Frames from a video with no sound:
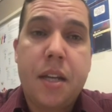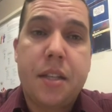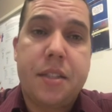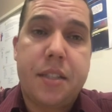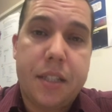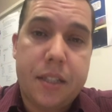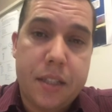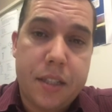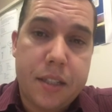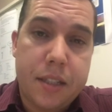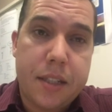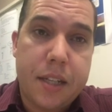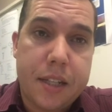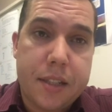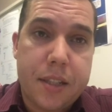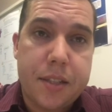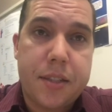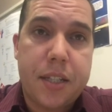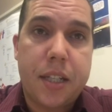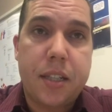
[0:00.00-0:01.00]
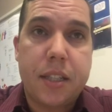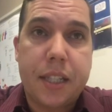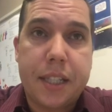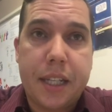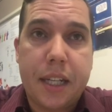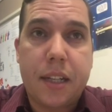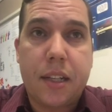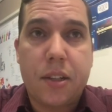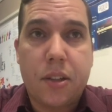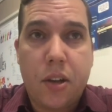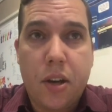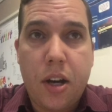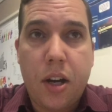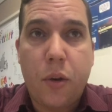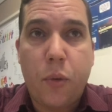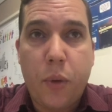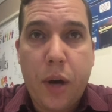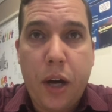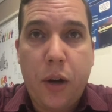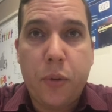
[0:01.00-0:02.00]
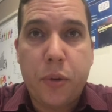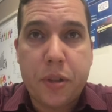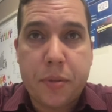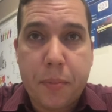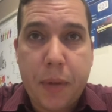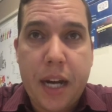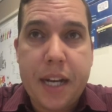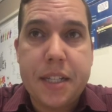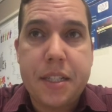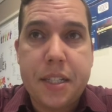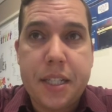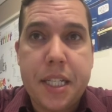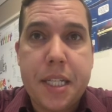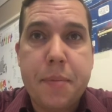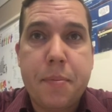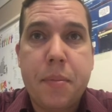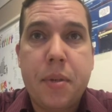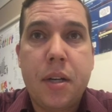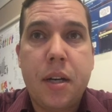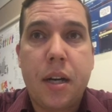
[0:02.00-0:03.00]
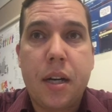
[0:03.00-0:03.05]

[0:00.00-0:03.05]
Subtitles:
Didn't necessarily get along well with my team.